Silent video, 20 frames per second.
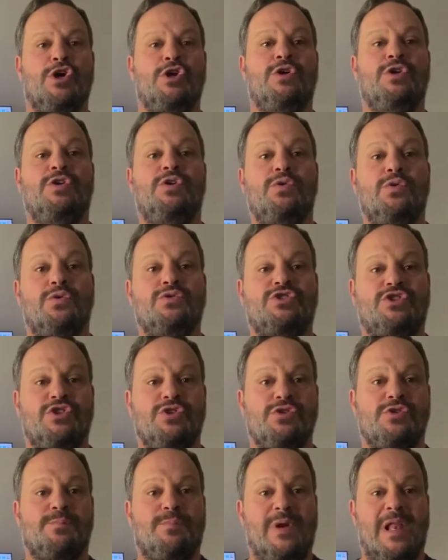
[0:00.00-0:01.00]
You'll
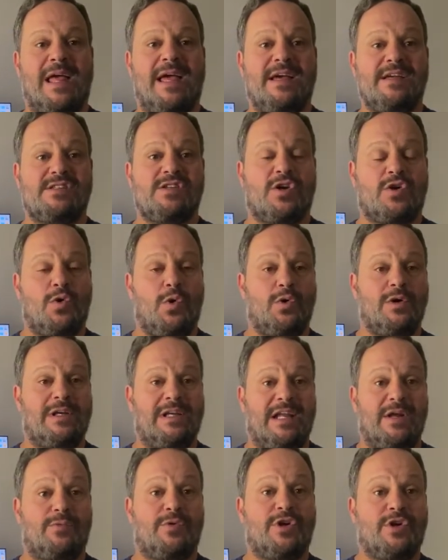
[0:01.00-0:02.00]
choose players
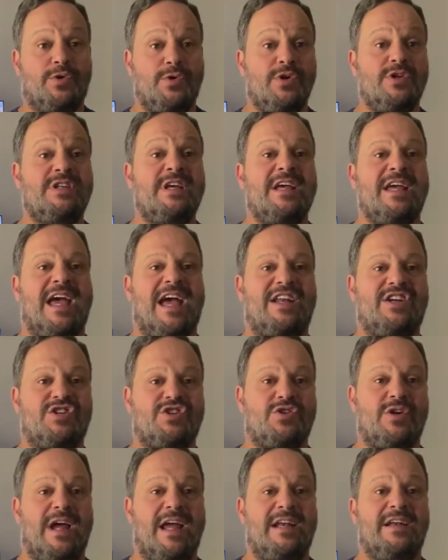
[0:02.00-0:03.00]
accordingly, recruit and
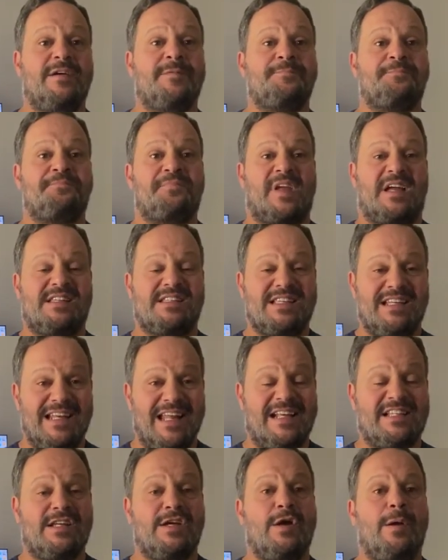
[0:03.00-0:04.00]
train and
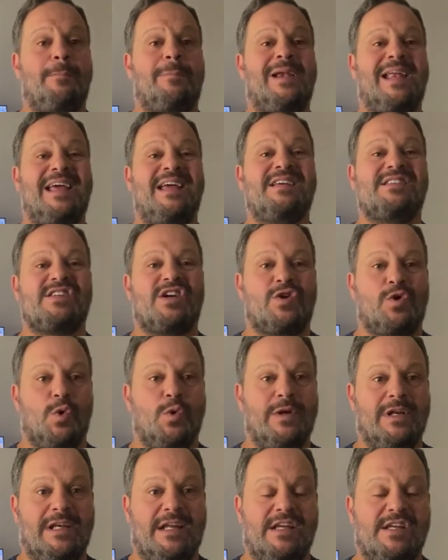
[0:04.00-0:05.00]
select players
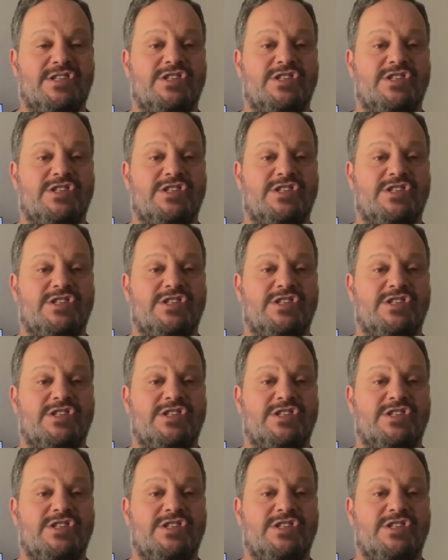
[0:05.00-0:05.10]
accordingly.